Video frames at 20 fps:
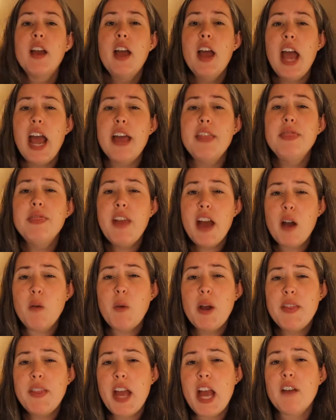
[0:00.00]
And that
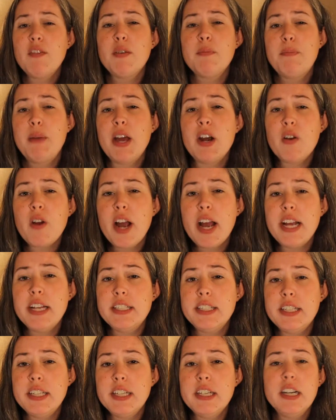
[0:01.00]
way they have a better
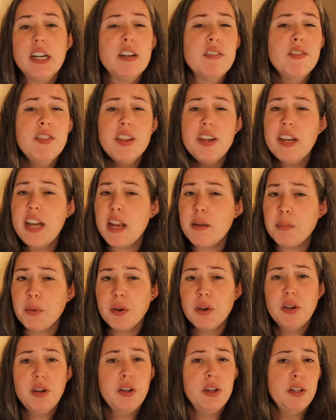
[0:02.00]
idea of the
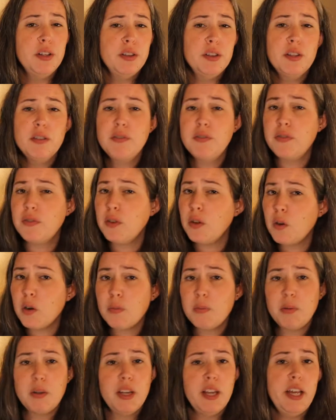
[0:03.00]
neighborhood, the floor
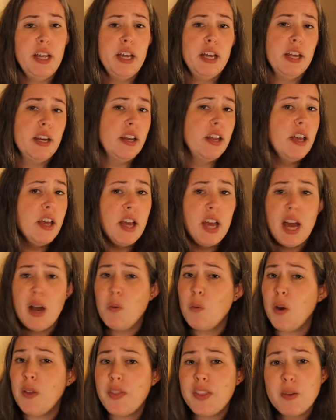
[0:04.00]
plan,
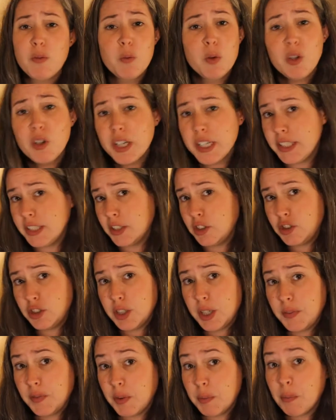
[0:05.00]
what the real condition
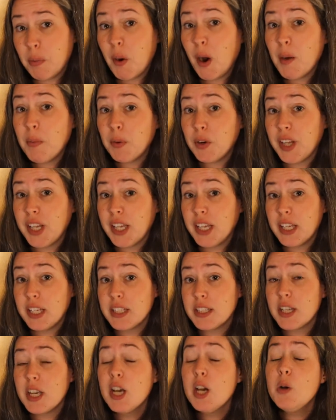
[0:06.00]
of the property
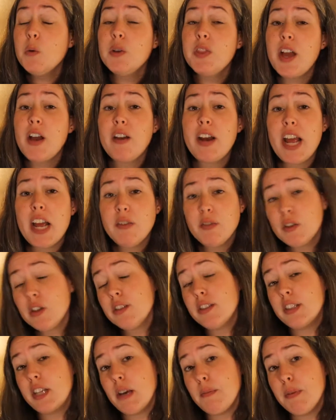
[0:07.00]
is without ever
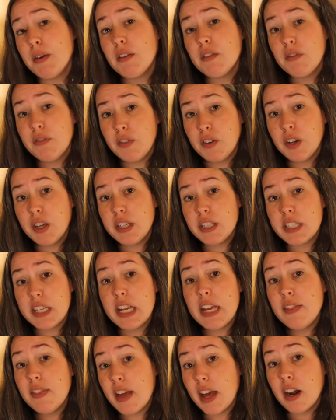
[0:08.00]
stepping foot
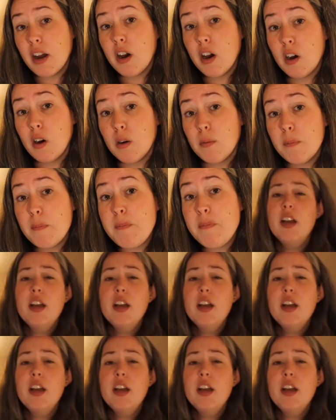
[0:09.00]
in that home.